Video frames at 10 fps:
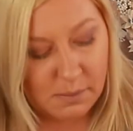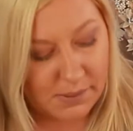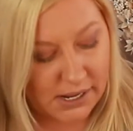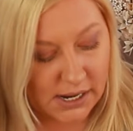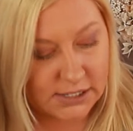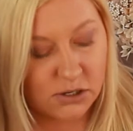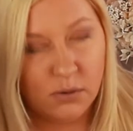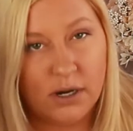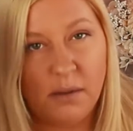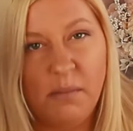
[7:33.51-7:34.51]
but I don't
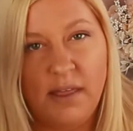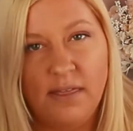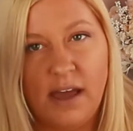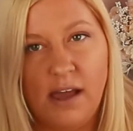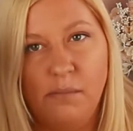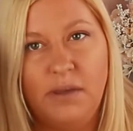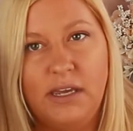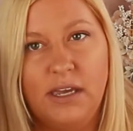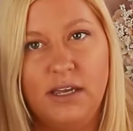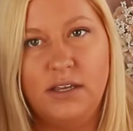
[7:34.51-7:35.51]
recommend that
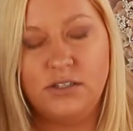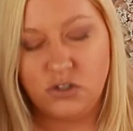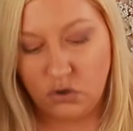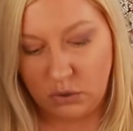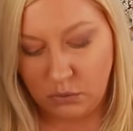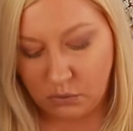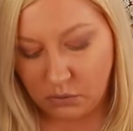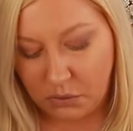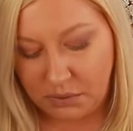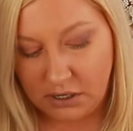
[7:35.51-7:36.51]
because you
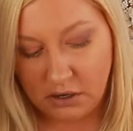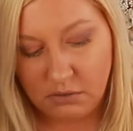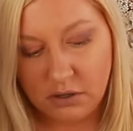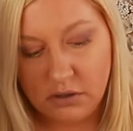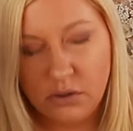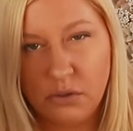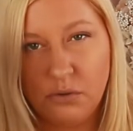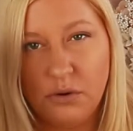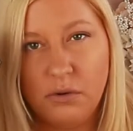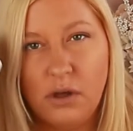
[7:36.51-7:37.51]
will be going
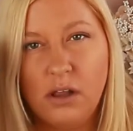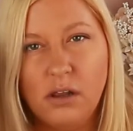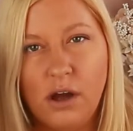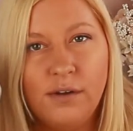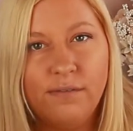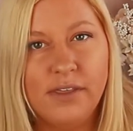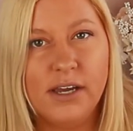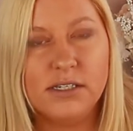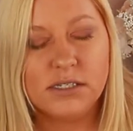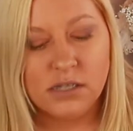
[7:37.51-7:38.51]
through a lot of
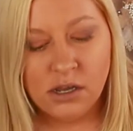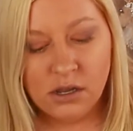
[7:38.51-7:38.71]
this.